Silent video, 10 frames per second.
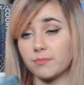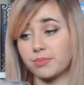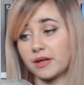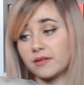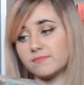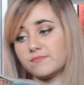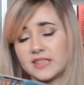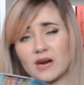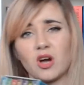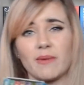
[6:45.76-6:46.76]
but
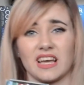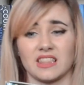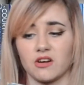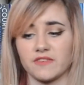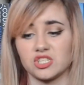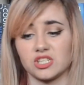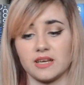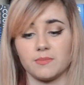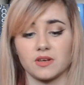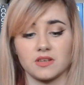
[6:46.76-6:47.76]
they'll go back in there
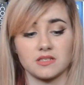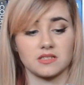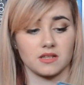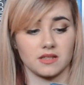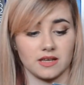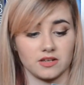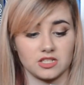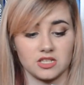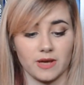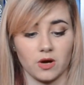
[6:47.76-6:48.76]
eventually because they're
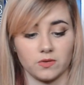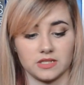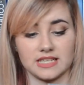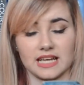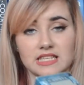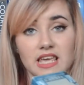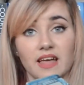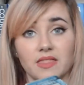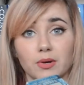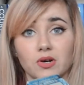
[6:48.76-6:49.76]
just a bit old and tatty
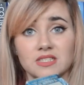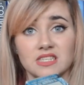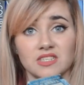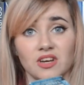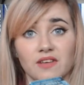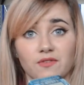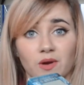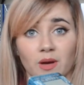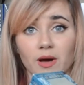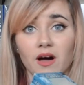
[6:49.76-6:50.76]
and the box is totally
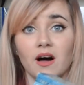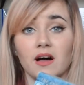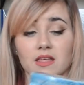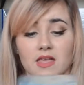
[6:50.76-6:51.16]
falling apart